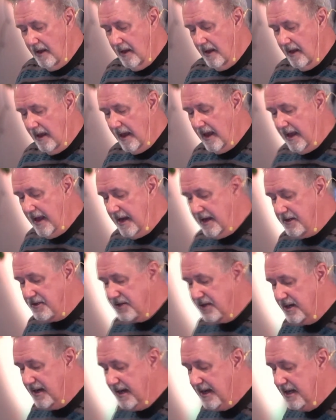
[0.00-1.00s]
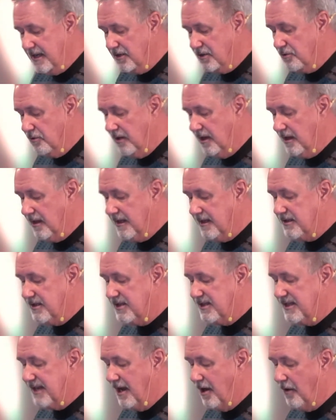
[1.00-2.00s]
Ancient Israel
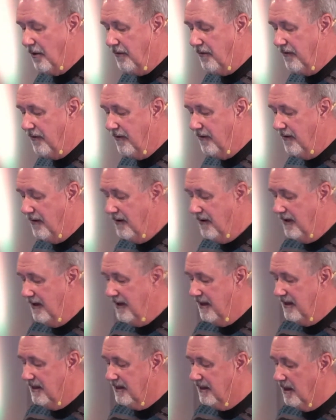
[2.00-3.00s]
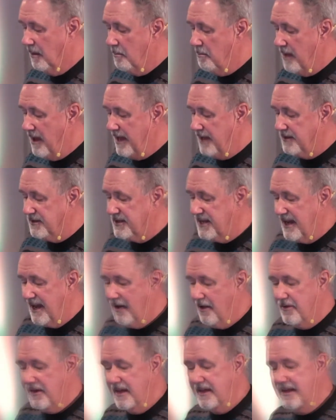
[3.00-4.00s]
itself laments how
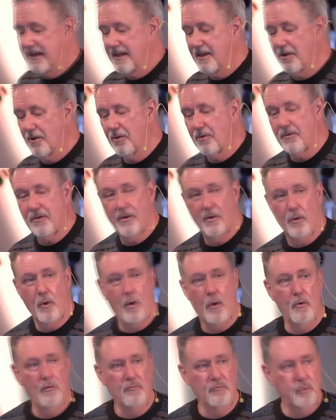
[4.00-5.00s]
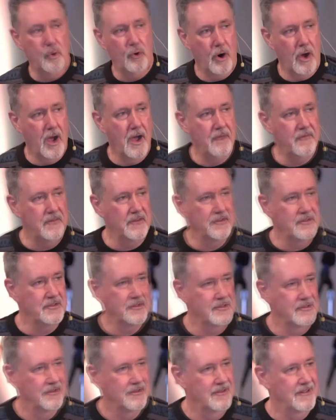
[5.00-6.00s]
they killed their own prophets.
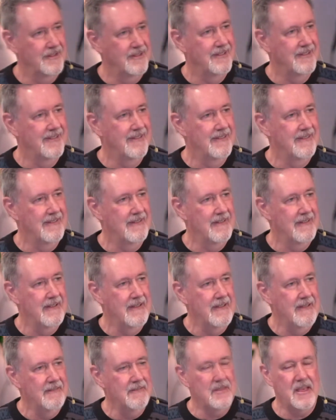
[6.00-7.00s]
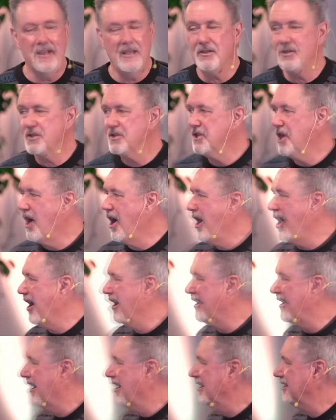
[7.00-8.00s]
They saw it,
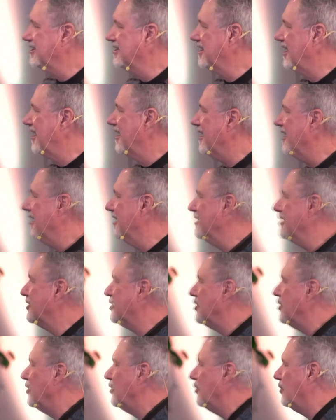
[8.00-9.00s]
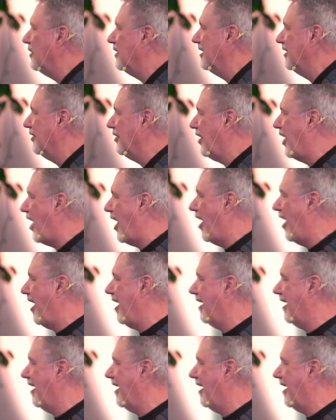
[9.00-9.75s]
Isaiah and 2, in a log.